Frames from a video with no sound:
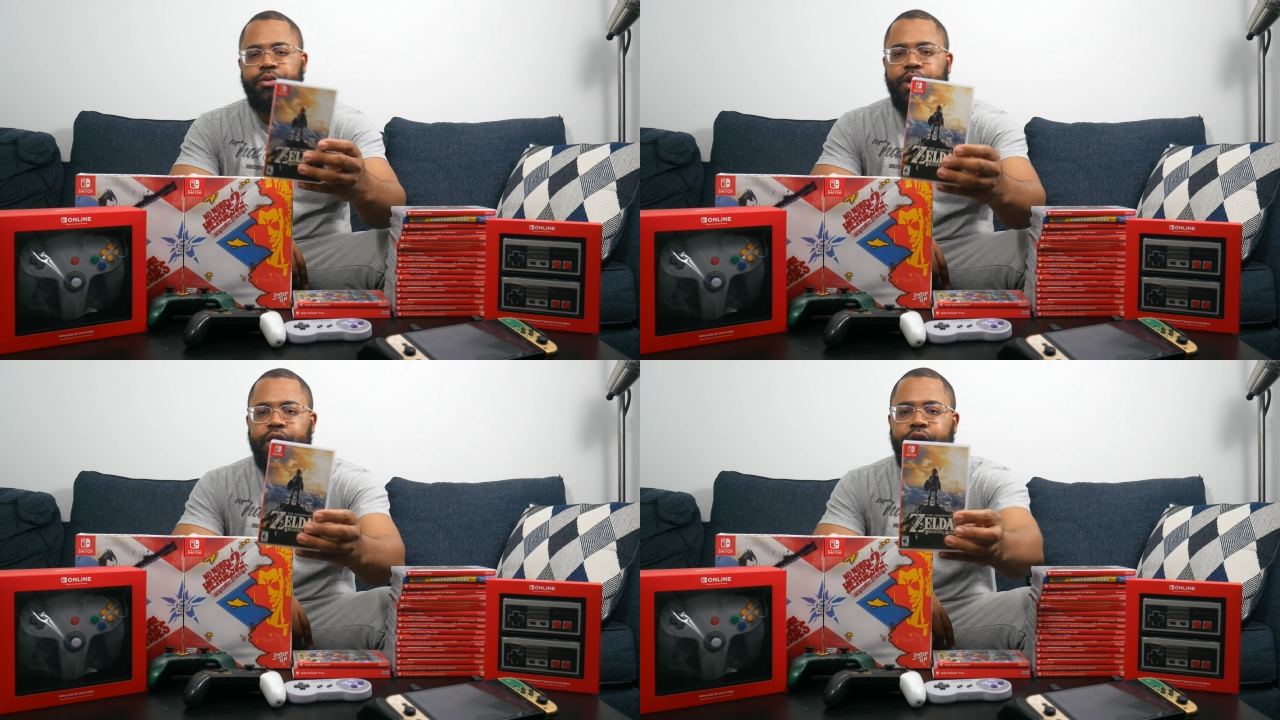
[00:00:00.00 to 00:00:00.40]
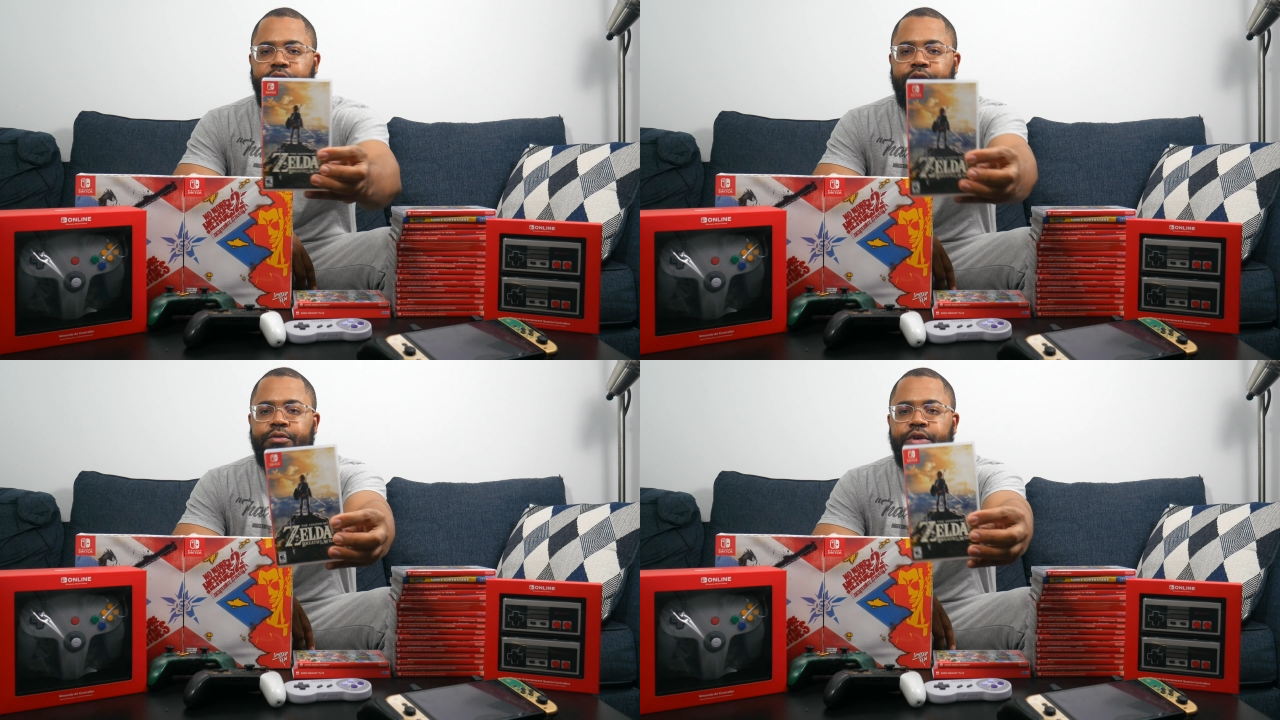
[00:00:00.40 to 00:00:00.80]
we
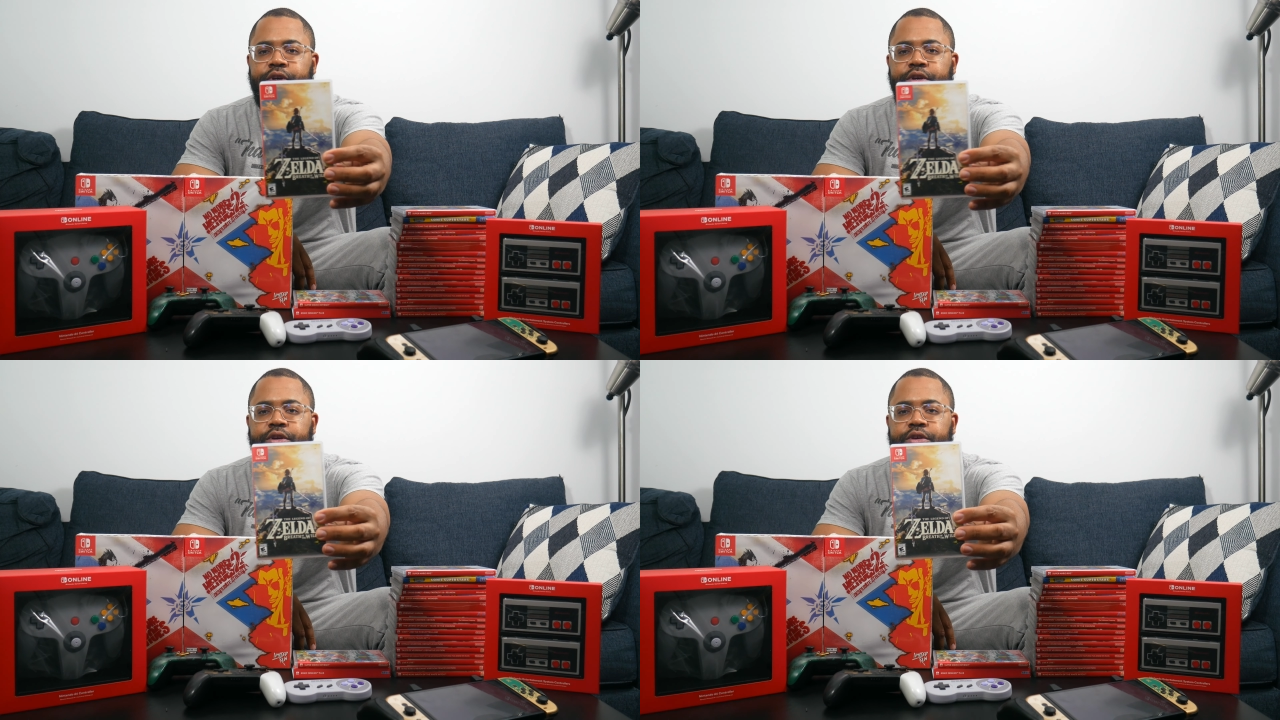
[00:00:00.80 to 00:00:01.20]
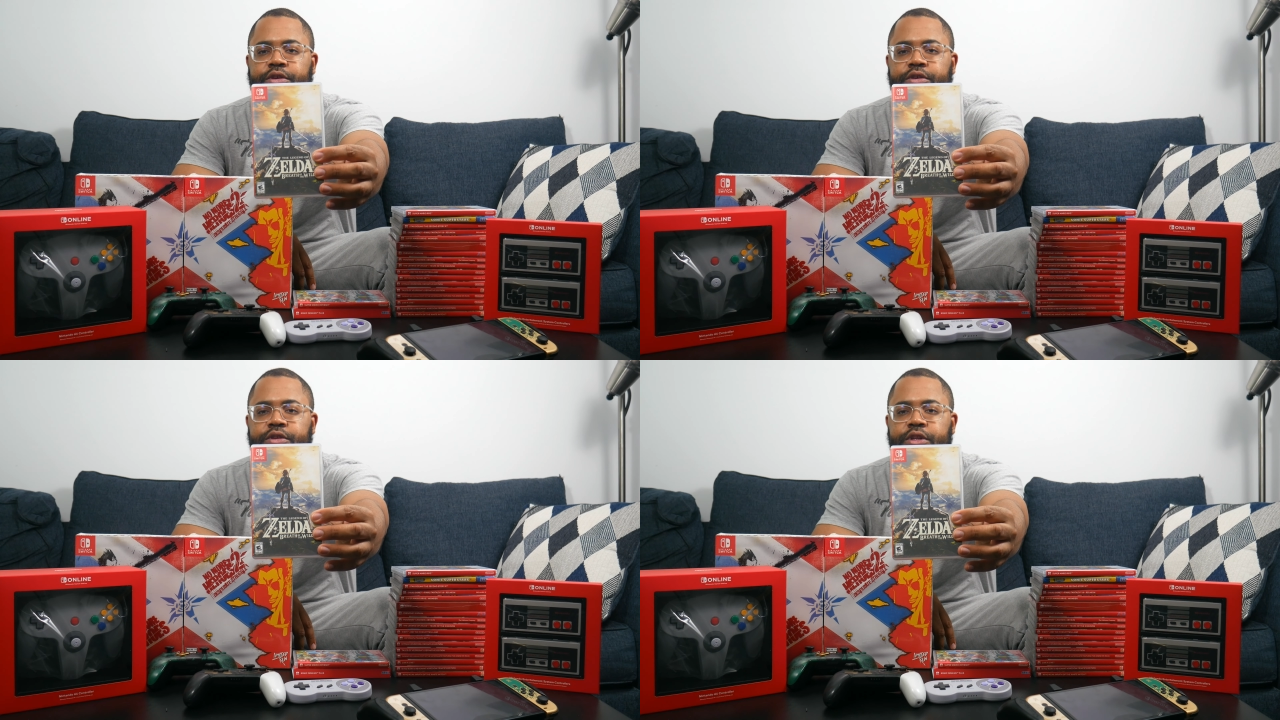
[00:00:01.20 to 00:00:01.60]
have
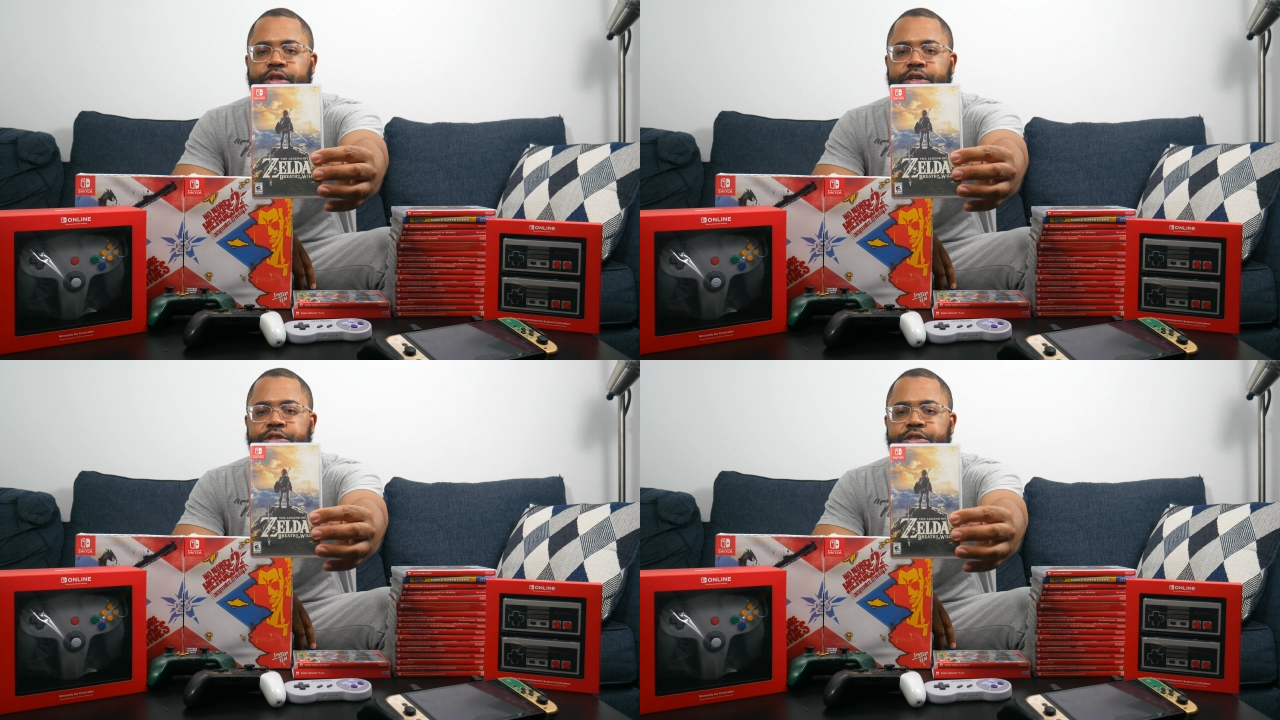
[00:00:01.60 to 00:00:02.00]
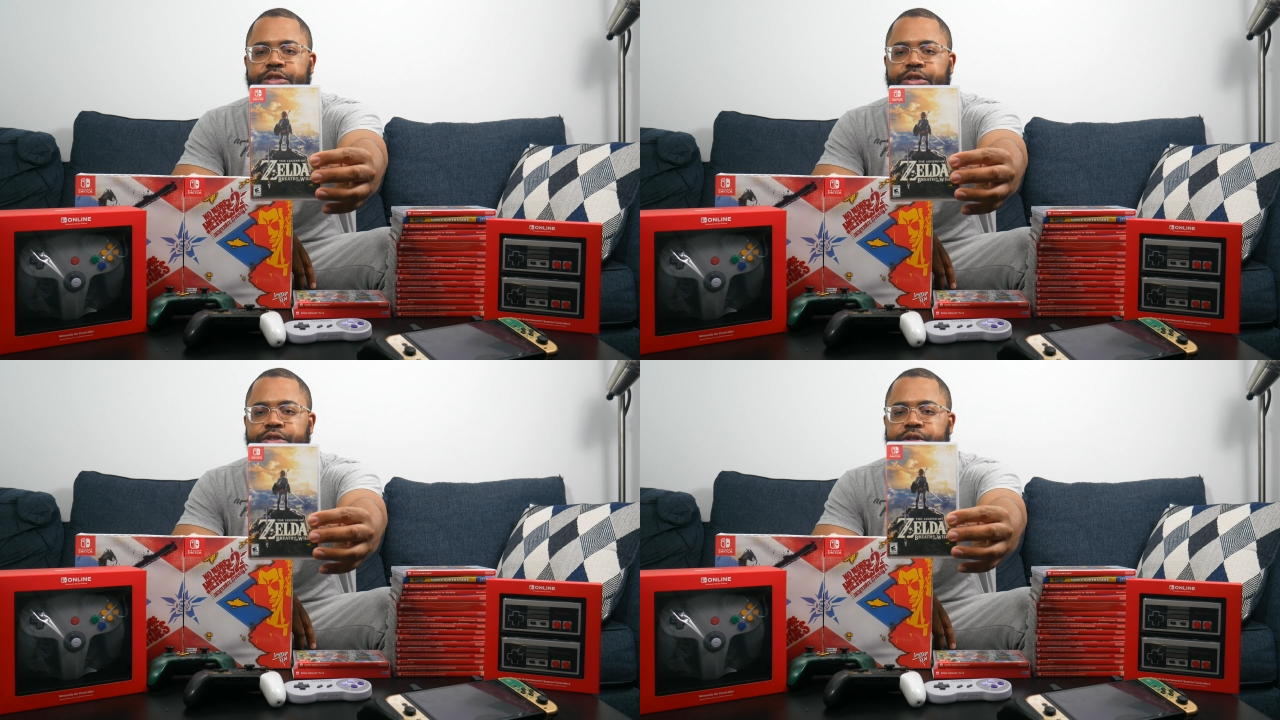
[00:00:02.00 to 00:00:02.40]
The Legend of
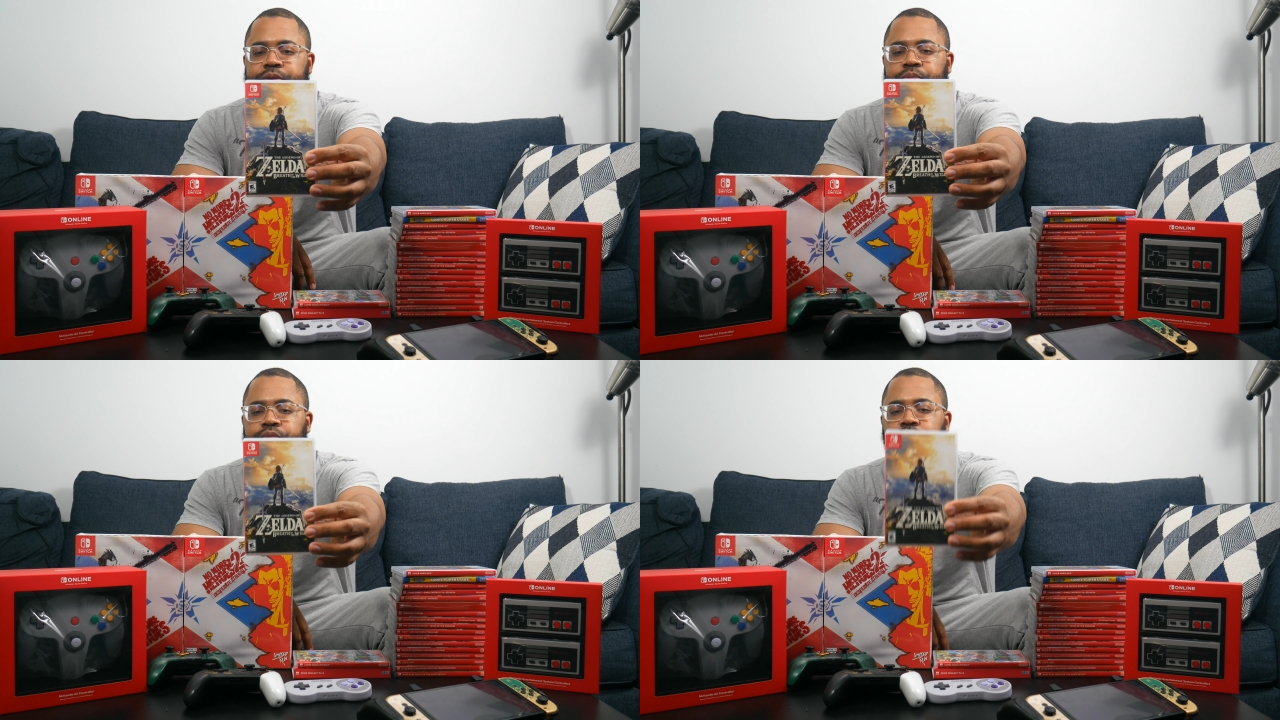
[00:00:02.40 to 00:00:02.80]
Zelda